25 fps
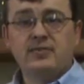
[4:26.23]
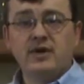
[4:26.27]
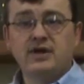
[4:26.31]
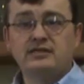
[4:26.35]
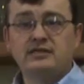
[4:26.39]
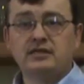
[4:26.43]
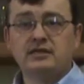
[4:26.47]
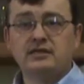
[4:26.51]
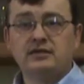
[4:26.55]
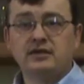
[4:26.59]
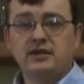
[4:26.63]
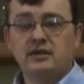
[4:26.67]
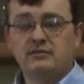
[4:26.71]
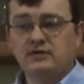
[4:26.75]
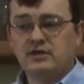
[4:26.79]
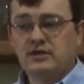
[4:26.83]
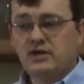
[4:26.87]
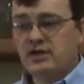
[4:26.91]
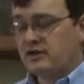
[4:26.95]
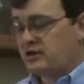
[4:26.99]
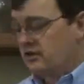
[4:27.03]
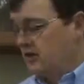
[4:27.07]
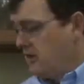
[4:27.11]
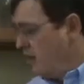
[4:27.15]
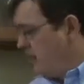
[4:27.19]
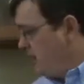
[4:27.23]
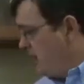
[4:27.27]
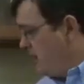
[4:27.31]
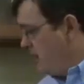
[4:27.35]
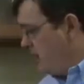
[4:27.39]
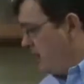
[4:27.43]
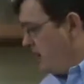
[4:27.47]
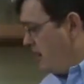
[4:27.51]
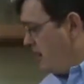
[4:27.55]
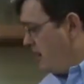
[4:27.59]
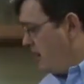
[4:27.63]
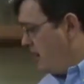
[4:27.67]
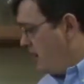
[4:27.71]
Basically, I'm done.
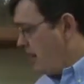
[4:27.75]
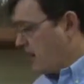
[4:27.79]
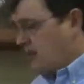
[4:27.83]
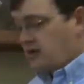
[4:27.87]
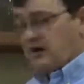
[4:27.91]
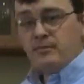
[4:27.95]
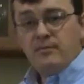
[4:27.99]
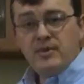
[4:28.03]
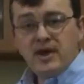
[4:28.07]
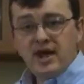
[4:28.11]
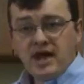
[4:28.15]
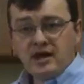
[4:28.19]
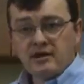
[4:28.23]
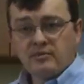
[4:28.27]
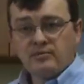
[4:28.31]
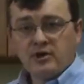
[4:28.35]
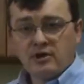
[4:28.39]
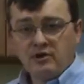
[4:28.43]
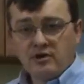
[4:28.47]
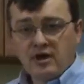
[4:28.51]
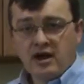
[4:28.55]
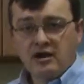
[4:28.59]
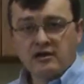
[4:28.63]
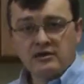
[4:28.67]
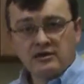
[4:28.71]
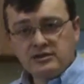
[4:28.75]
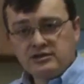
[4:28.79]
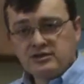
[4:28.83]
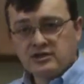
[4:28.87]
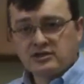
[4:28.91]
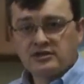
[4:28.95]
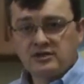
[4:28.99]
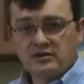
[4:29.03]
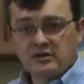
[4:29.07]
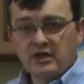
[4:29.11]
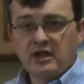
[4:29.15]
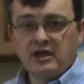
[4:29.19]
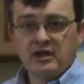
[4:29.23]
Uh, I'll come back periodically,
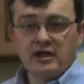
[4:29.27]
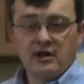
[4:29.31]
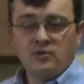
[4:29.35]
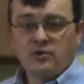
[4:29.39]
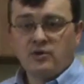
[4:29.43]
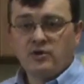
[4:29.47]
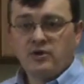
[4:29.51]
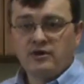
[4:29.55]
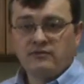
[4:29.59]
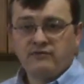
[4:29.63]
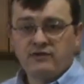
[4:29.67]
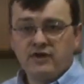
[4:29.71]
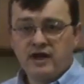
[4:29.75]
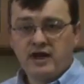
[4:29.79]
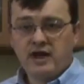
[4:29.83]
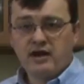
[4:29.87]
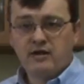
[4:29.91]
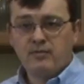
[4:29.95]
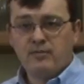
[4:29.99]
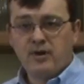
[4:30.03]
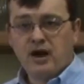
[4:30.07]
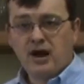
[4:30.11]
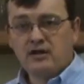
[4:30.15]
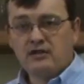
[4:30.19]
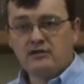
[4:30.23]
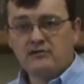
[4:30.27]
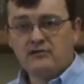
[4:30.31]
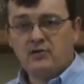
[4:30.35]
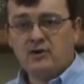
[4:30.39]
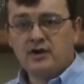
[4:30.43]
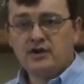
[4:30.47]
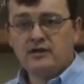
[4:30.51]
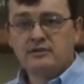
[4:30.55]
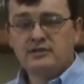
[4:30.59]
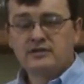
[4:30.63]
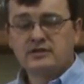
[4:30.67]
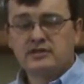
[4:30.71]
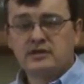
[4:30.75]
just like I would if I had a bottle of
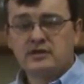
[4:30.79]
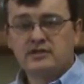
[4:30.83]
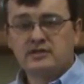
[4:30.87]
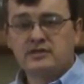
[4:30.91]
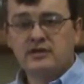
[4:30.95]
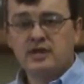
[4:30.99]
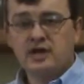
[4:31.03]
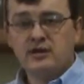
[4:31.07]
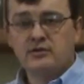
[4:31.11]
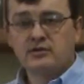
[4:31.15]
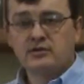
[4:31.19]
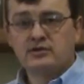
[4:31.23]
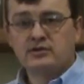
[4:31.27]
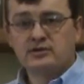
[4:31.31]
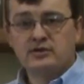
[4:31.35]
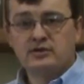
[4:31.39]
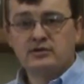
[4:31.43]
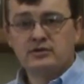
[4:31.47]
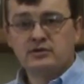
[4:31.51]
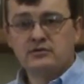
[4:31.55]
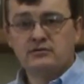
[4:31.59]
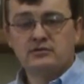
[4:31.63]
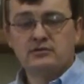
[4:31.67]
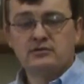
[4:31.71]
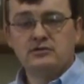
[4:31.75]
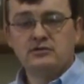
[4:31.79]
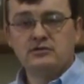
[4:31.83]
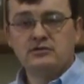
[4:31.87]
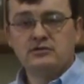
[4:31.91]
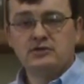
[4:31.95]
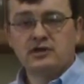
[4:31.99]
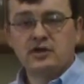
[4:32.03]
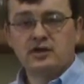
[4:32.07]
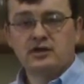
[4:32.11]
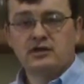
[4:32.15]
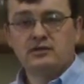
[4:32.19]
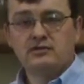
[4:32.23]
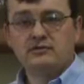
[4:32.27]
wine that was on the table to, to
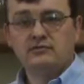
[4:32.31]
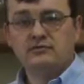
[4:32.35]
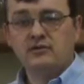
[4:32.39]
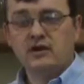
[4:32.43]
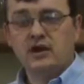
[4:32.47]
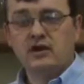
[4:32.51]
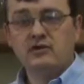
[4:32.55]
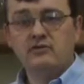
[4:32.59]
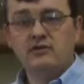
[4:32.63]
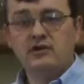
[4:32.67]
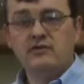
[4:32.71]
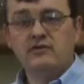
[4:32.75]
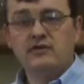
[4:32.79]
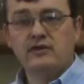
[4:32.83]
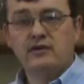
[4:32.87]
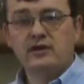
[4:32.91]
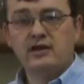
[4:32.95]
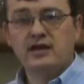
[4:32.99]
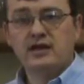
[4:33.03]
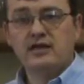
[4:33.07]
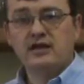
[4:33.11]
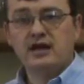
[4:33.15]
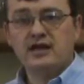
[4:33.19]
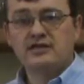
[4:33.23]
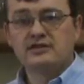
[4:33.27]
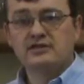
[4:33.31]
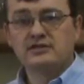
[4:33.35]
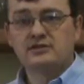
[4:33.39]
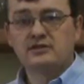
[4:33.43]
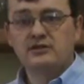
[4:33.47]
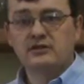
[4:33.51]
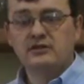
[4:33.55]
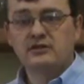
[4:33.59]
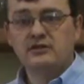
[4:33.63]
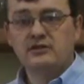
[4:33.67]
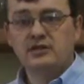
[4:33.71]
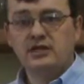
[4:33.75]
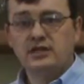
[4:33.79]
check and, and refill any glasses that
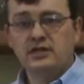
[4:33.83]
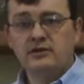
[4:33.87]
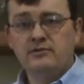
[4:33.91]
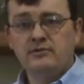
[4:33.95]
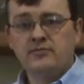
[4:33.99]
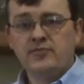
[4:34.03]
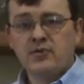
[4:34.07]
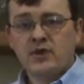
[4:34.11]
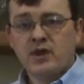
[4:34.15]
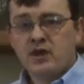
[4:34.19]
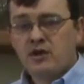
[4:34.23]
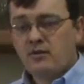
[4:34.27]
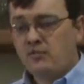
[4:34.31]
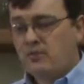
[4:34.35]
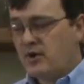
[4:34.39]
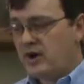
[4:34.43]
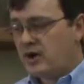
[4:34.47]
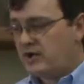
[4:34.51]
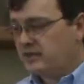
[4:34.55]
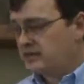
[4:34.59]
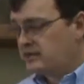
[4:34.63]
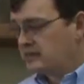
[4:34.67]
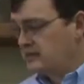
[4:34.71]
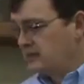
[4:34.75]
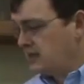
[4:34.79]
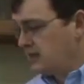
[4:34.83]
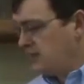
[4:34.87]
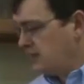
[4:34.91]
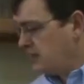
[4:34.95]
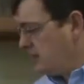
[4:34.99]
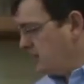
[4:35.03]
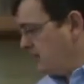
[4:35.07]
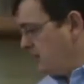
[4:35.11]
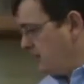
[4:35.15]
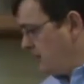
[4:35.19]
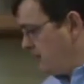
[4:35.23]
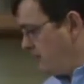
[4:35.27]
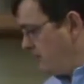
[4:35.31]
are needed. But uh,
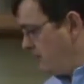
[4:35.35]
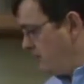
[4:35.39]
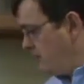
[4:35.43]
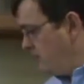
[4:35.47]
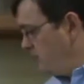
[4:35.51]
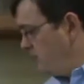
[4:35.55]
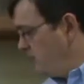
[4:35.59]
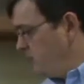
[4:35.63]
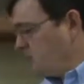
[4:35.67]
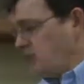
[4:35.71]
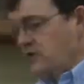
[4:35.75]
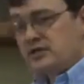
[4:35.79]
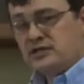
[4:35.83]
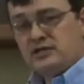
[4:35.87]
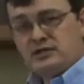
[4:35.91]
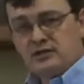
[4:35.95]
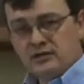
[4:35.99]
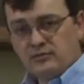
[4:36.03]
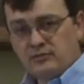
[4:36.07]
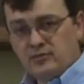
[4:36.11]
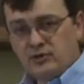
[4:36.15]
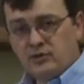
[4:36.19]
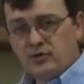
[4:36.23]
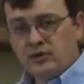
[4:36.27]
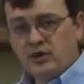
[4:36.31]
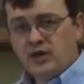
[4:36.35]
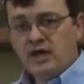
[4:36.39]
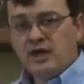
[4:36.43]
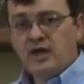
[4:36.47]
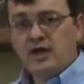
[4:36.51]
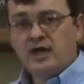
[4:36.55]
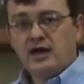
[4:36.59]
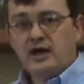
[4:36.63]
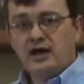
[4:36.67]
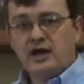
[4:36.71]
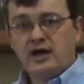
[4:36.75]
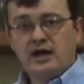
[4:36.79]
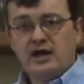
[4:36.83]
uh, pretty simple.
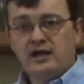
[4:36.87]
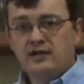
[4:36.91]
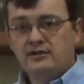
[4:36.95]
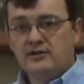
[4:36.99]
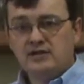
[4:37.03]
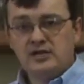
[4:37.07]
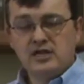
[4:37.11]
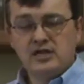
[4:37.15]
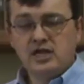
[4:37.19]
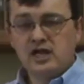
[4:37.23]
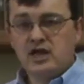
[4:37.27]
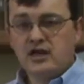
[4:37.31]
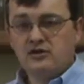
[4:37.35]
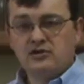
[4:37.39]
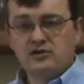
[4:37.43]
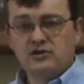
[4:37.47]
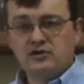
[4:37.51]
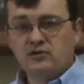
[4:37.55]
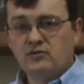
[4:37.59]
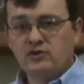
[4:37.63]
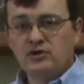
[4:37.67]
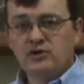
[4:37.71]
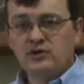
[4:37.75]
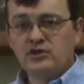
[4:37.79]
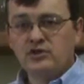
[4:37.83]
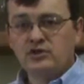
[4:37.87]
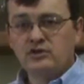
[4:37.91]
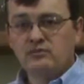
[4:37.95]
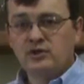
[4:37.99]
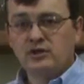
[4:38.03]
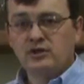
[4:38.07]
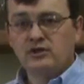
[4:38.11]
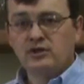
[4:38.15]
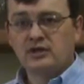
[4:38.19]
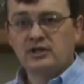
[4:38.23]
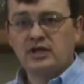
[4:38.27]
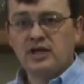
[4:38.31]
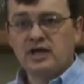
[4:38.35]
Uh, the decanter really should be
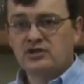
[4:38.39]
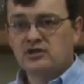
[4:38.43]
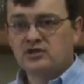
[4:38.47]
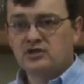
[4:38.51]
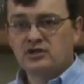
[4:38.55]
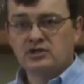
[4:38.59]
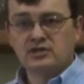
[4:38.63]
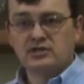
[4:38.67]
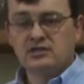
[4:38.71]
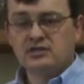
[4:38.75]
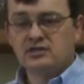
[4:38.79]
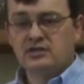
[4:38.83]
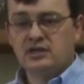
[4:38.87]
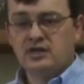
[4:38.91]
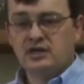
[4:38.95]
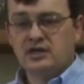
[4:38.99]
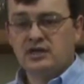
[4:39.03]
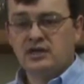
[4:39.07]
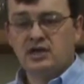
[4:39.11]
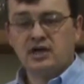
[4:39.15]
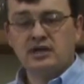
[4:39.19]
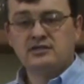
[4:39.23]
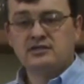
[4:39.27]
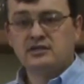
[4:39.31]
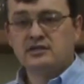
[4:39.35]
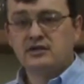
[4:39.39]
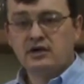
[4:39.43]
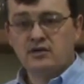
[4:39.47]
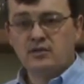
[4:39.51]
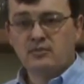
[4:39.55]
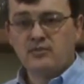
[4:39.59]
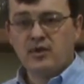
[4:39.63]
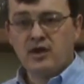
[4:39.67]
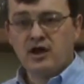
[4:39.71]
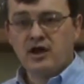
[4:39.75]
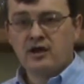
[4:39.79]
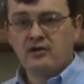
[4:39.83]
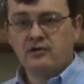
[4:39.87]
looked at just as, a, as another
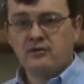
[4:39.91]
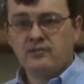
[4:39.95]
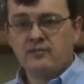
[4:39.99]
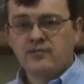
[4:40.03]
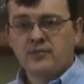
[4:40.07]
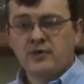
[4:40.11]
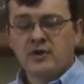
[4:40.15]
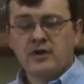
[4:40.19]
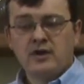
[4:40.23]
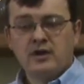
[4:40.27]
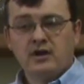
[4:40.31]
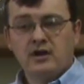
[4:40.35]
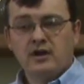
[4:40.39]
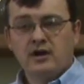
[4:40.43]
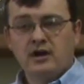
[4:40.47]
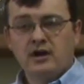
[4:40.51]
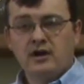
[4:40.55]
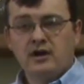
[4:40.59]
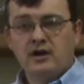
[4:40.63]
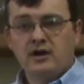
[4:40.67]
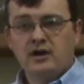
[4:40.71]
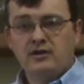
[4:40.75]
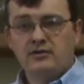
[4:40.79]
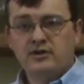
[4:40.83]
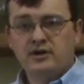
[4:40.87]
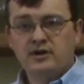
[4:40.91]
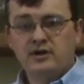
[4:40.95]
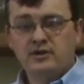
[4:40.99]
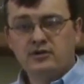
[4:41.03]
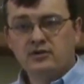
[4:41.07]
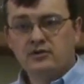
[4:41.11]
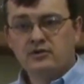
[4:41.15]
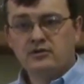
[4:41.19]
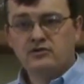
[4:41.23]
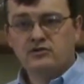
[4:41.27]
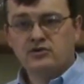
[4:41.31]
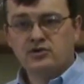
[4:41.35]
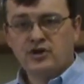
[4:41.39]
bottle uh, that
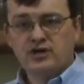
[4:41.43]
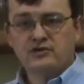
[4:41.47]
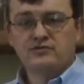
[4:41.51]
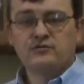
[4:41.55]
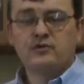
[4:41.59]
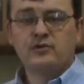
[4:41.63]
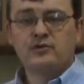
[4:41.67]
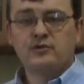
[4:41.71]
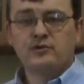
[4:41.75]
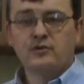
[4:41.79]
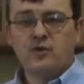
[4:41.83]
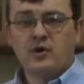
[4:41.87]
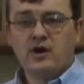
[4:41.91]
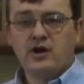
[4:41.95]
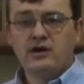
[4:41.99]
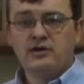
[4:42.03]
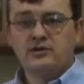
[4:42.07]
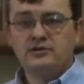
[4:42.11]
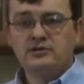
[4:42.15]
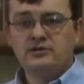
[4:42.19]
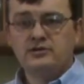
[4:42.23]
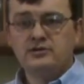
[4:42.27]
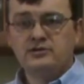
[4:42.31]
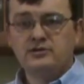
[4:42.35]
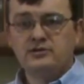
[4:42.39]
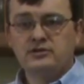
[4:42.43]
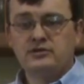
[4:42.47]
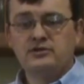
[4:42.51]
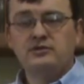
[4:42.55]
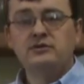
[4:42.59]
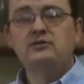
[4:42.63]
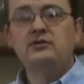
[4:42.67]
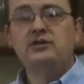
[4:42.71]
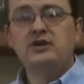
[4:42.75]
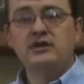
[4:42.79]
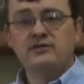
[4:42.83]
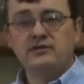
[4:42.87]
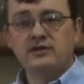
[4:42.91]
you're transforming the wine into
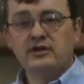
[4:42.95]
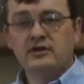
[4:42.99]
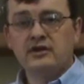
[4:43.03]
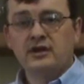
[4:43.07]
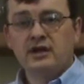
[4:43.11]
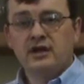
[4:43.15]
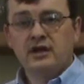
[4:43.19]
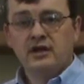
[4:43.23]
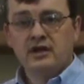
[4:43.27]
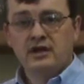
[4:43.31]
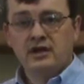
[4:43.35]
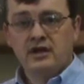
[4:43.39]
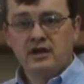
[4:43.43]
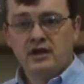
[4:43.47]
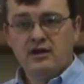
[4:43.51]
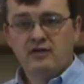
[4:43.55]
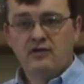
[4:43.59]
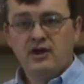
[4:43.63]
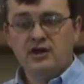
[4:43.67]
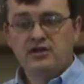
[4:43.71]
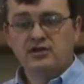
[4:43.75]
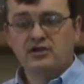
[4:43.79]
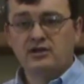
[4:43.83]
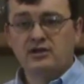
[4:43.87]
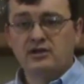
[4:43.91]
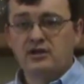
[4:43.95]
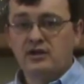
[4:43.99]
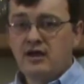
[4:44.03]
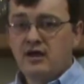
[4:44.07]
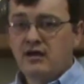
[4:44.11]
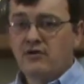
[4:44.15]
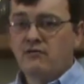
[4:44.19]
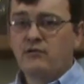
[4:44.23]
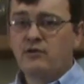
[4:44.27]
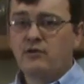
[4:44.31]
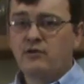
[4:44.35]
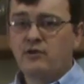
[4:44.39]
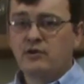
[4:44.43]
to give it aeration.
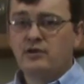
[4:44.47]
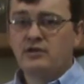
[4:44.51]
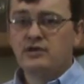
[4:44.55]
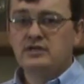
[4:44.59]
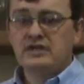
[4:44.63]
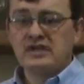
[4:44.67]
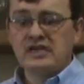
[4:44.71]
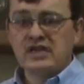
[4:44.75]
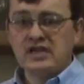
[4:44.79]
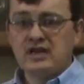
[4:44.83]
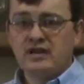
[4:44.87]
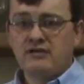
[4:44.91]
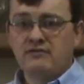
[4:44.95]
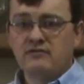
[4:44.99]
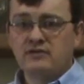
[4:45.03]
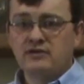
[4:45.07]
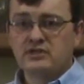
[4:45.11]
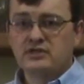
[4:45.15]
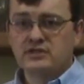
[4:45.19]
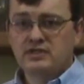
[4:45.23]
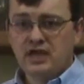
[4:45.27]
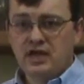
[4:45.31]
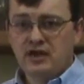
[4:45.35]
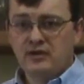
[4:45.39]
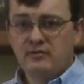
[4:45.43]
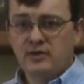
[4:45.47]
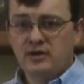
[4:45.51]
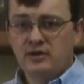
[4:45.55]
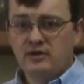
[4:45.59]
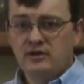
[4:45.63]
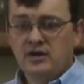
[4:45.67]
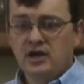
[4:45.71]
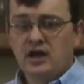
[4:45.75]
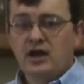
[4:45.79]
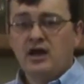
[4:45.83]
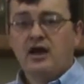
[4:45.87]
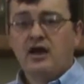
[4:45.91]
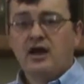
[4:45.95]
Now, if we were going to decant for sediment,
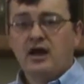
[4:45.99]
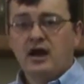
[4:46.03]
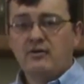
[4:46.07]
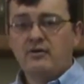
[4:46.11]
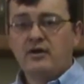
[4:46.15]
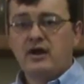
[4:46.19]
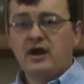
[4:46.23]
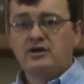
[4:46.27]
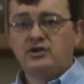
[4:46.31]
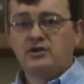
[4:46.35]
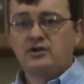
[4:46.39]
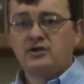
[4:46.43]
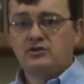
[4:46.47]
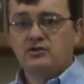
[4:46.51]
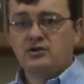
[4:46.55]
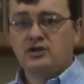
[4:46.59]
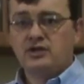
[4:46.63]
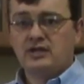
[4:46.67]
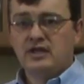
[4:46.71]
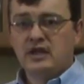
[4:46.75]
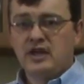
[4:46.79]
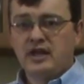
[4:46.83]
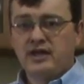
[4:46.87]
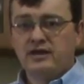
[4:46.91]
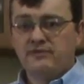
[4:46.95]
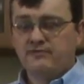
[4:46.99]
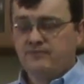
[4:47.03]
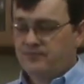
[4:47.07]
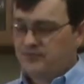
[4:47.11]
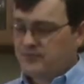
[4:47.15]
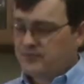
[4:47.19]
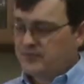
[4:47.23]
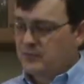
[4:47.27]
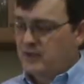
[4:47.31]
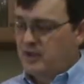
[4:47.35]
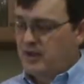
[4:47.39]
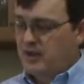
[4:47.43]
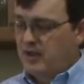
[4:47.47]
I am going to actually treat that
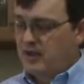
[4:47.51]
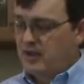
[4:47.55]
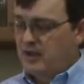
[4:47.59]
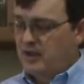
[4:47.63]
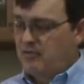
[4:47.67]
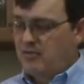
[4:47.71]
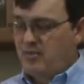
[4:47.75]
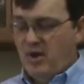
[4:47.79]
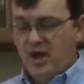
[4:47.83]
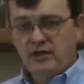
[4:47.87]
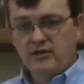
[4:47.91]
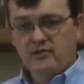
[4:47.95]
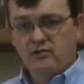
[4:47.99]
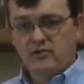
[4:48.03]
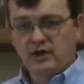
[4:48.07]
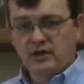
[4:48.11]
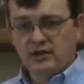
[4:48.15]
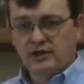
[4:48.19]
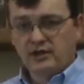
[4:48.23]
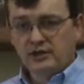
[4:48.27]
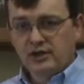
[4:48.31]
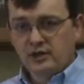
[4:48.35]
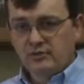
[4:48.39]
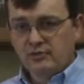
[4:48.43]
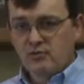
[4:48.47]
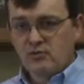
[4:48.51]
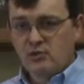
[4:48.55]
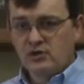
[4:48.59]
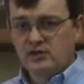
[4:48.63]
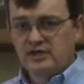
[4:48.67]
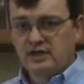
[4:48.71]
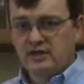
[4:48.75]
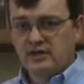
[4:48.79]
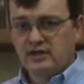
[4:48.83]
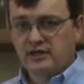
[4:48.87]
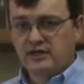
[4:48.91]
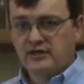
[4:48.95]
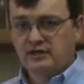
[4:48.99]
bottle wine a little bit more
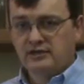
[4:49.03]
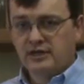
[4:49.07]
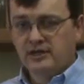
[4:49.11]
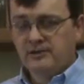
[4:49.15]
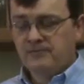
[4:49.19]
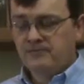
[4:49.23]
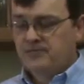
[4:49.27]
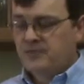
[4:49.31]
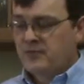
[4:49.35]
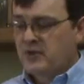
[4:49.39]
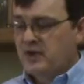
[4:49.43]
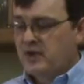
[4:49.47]
delicately.